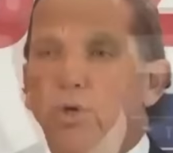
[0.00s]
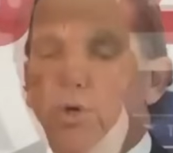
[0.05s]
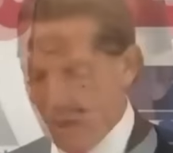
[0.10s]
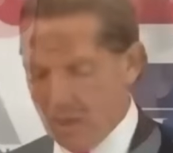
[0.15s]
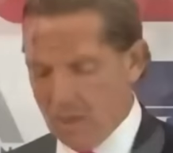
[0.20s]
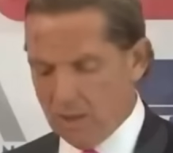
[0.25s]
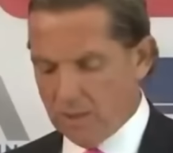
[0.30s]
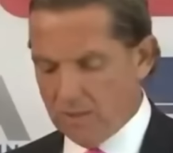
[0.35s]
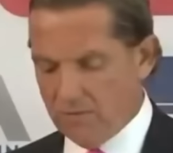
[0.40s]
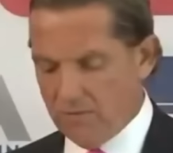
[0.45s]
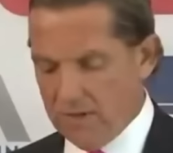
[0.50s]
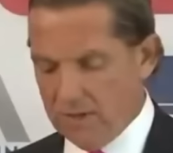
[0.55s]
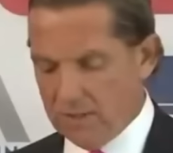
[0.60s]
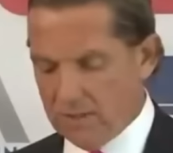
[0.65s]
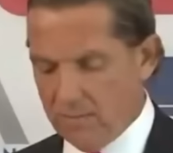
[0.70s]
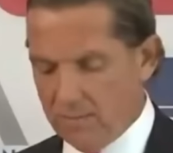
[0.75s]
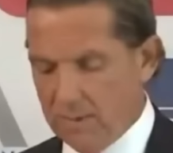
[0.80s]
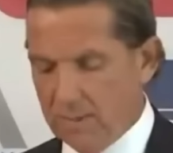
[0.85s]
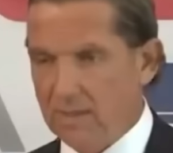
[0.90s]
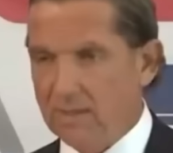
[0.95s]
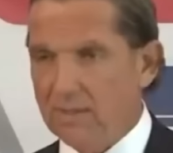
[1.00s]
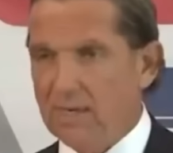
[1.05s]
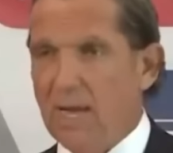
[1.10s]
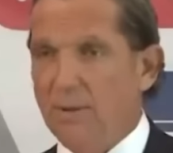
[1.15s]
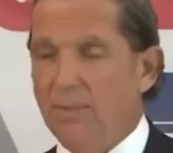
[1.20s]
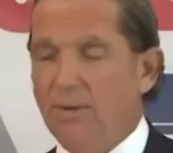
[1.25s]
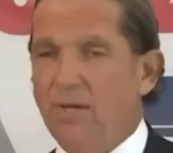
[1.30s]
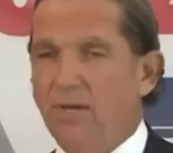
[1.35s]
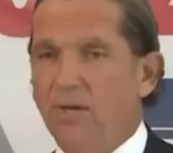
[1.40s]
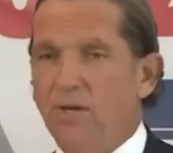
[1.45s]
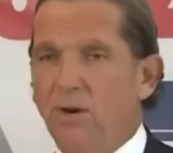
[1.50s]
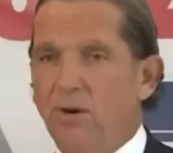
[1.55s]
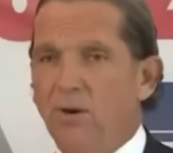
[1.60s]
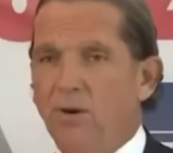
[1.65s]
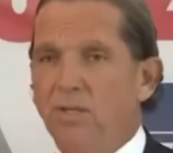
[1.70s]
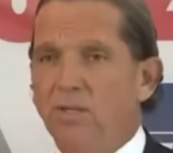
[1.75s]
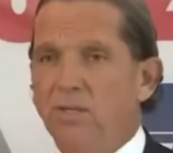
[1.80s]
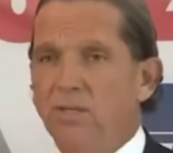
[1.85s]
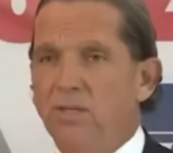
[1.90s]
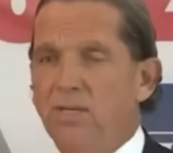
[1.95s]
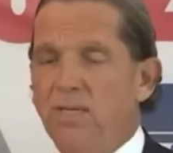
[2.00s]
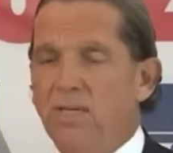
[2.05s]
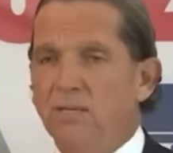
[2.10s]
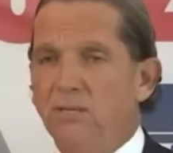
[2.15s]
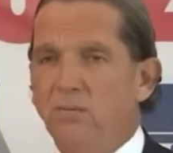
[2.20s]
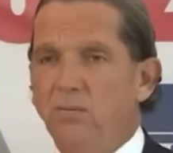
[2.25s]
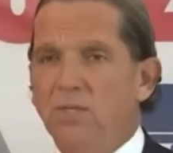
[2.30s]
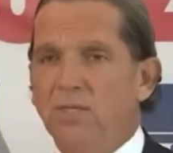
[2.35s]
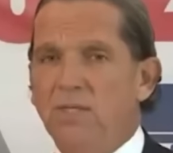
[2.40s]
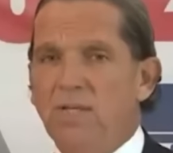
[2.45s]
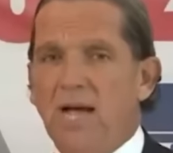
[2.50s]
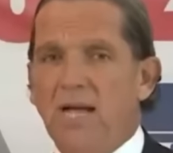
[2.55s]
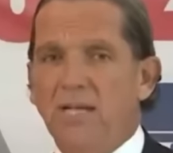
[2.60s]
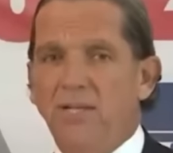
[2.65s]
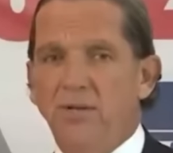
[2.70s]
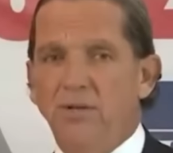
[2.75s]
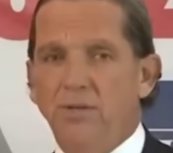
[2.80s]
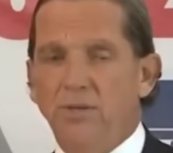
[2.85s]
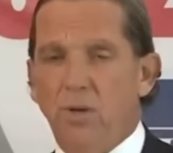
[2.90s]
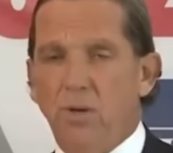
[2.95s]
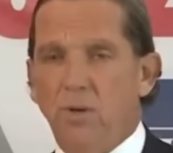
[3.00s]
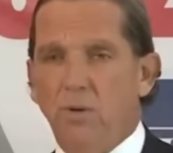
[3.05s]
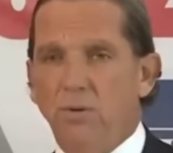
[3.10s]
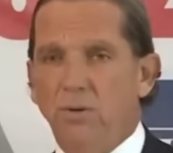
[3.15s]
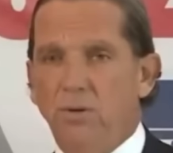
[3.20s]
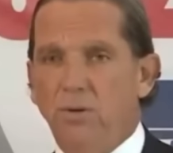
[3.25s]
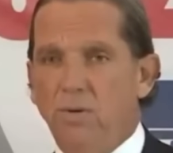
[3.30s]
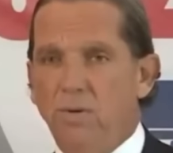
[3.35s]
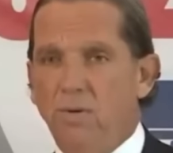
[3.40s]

Our youngest victim at the time of the occurrence was 9 years old.